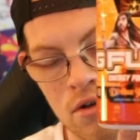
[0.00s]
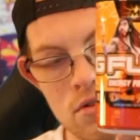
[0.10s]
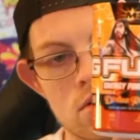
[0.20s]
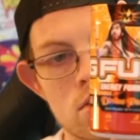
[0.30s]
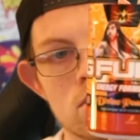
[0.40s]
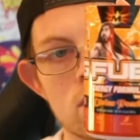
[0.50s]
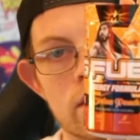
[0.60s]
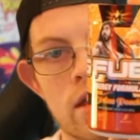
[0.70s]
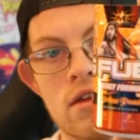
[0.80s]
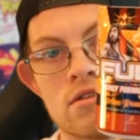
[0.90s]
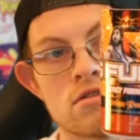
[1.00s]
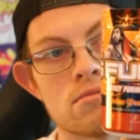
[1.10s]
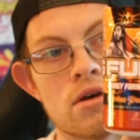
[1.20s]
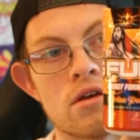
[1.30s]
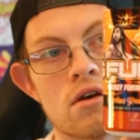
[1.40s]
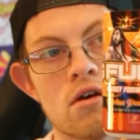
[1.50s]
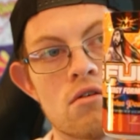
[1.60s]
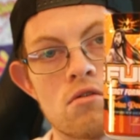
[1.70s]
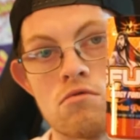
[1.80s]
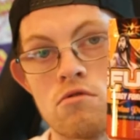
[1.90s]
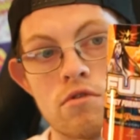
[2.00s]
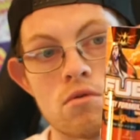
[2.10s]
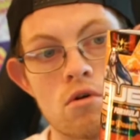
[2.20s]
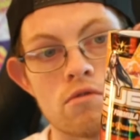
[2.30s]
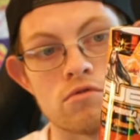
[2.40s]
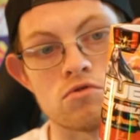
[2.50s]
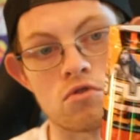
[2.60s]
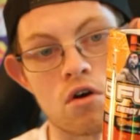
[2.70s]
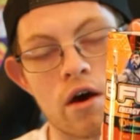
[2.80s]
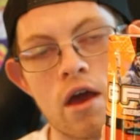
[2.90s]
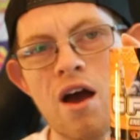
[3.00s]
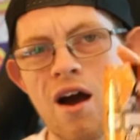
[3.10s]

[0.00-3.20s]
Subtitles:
just again to make a review of and try.